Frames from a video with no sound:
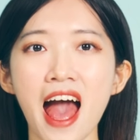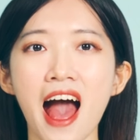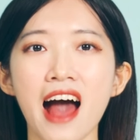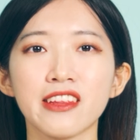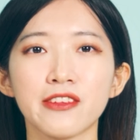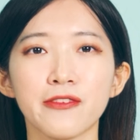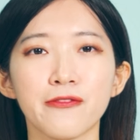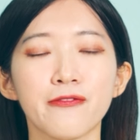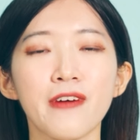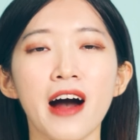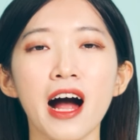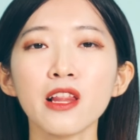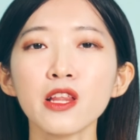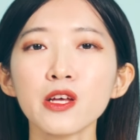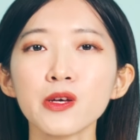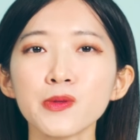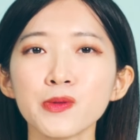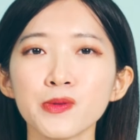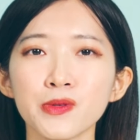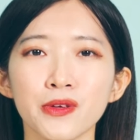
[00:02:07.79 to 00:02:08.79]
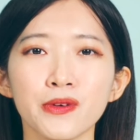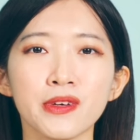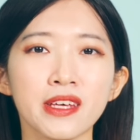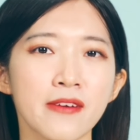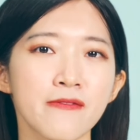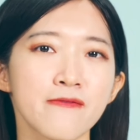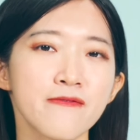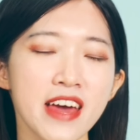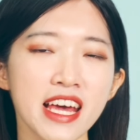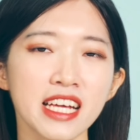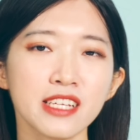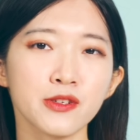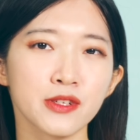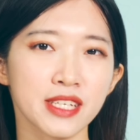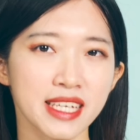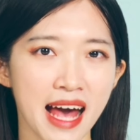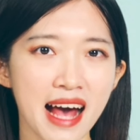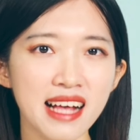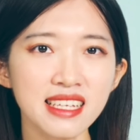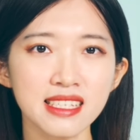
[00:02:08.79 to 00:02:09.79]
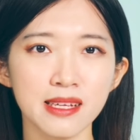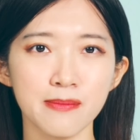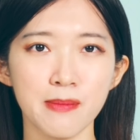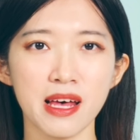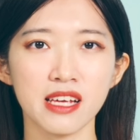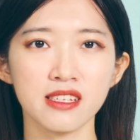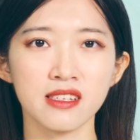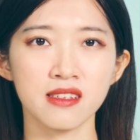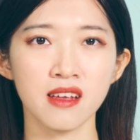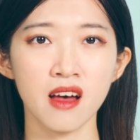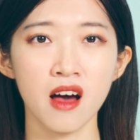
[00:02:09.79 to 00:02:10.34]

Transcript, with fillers: and the values you convey to customers.